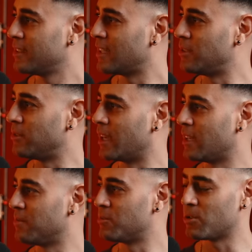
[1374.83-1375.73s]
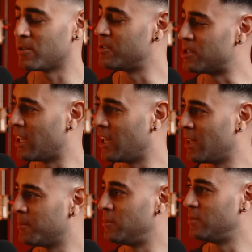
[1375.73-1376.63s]
then you get a certain
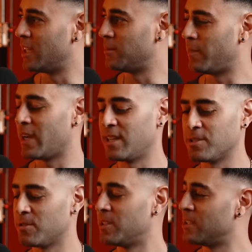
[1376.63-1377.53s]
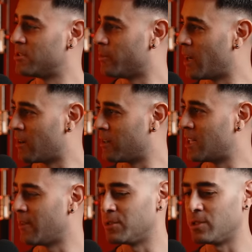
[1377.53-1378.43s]
job, then by a certain age you're married,
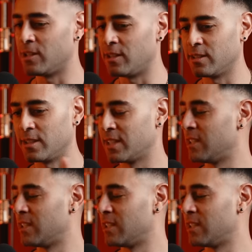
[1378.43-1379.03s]
have a dog,